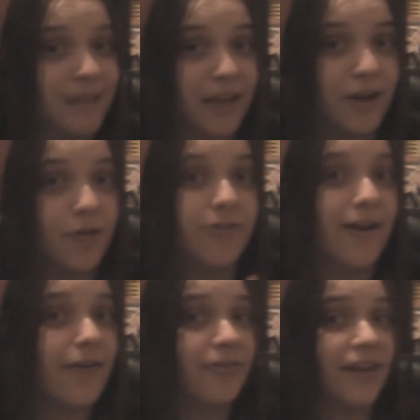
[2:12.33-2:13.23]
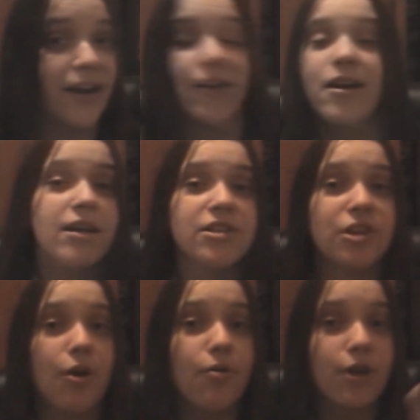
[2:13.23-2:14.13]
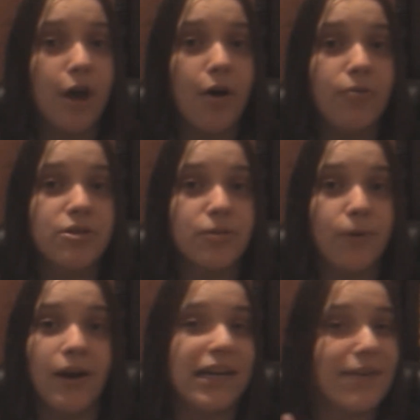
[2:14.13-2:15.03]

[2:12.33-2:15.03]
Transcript: I know they're out there, so go to one.